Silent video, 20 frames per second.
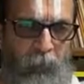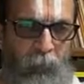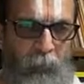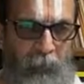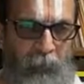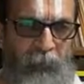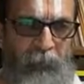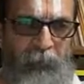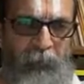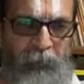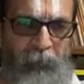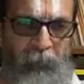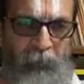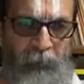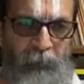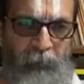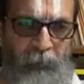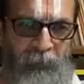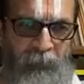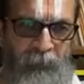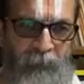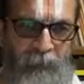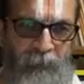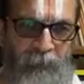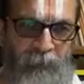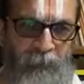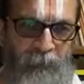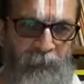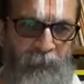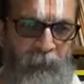Upanishad says,
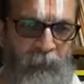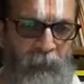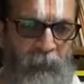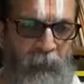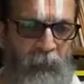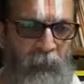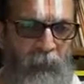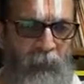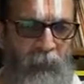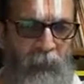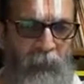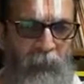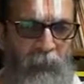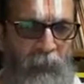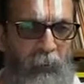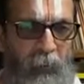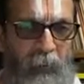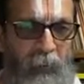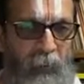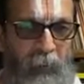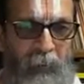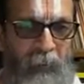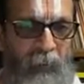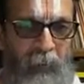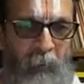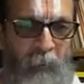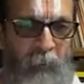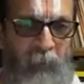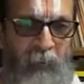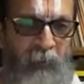
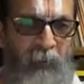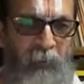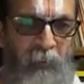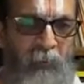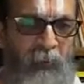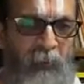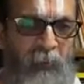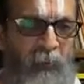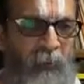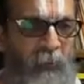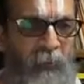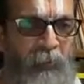enlightenment is something